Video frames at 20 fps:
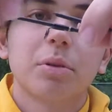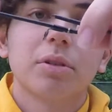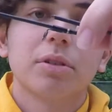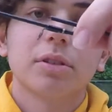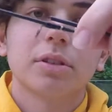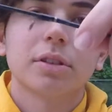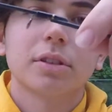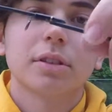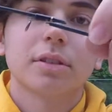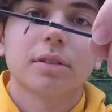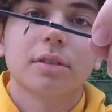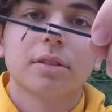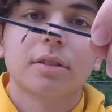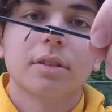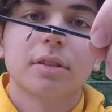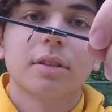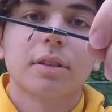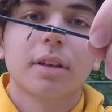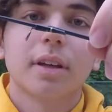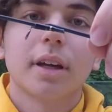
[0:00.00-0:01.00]
pulls
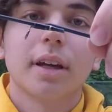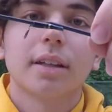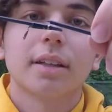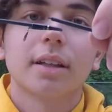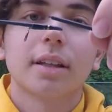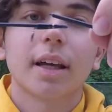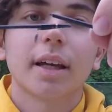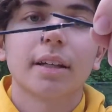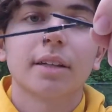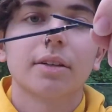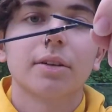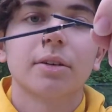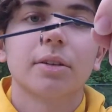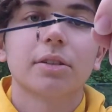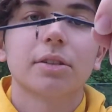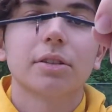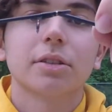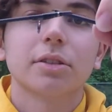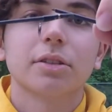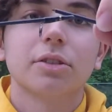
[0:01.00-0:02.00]
and the line
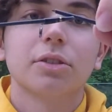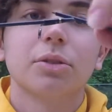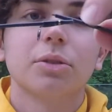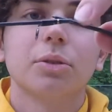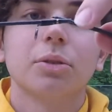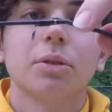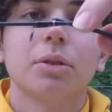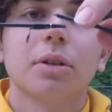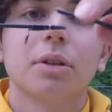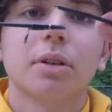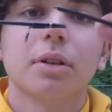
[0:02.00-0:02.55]
goes to